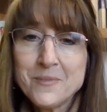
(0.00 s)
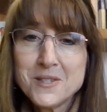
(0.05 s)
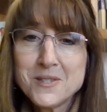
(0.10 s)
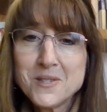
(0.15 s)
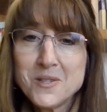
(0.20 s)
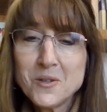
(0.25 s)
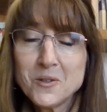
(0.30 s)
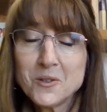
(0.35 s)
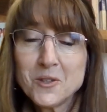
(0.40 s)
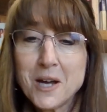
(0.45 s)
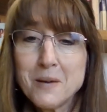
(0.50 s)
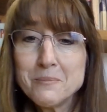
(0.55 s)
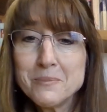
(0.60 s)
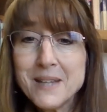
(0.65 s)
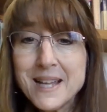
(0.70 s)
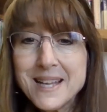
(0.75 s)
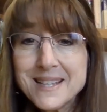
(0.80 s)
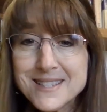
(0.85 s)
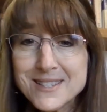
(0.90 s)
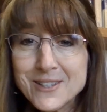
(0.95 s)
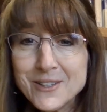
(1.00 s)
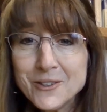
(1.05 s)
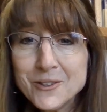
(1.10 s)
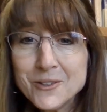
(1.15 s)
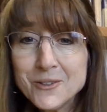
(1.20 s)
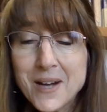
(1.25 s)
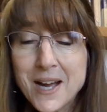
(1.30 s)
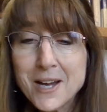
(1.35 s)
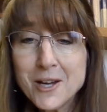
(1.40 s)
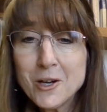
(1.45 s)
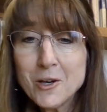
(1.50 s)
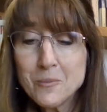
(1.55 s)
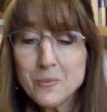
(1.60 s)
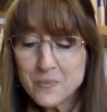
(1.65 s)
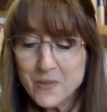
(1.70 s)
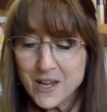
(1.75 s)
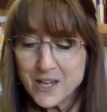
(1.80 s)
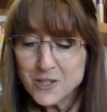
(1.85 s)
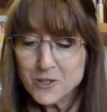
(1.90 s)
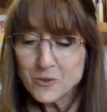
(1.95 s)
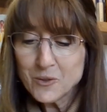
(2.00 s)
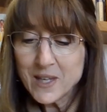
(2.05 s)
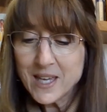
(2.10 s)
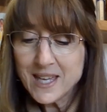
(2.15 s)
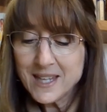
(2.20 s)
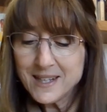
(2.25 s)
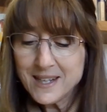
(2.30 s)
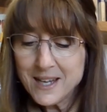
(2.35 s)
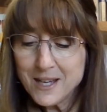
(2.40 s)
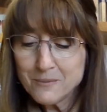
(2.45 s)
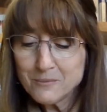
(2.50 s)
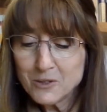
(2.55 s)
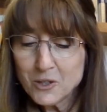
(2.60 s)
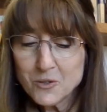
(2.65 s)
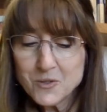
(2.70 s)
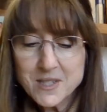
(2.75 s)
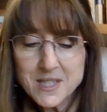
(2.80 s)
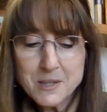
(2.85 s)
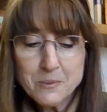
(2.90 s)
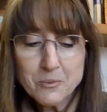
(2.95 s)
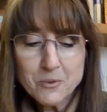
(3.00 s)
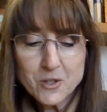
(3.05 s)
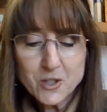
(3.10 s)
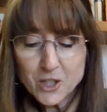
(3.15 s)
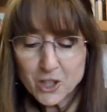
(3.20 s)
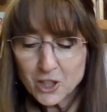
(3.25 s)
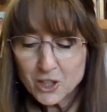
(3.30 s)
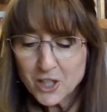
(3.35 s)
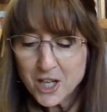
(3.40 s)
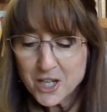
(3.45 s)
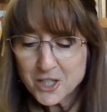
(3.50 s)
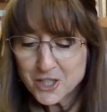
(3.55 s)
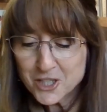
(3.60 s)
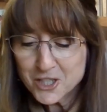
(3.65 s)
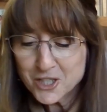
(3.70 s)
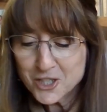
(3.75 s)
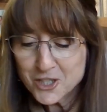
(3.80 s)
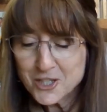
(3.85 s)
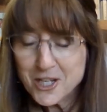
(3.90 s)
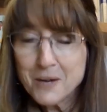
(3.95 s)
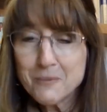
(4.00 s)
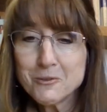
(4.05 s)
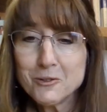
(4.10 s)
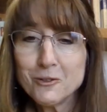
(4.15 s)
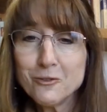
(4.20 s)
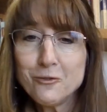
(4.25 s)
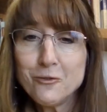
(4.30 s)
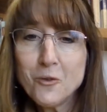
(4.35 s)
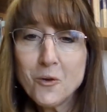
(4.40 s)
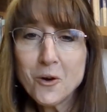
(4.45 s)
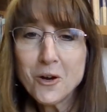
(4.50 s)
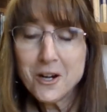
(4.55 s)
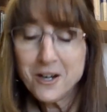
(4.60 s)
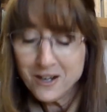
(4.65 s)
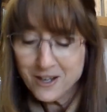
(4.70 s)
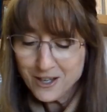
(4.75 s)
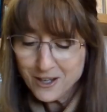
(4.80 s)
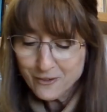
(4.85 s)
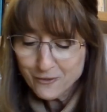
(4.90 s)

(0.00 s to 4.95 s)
So God bless you. I hope that you can go deeper into Colossians chapter 4,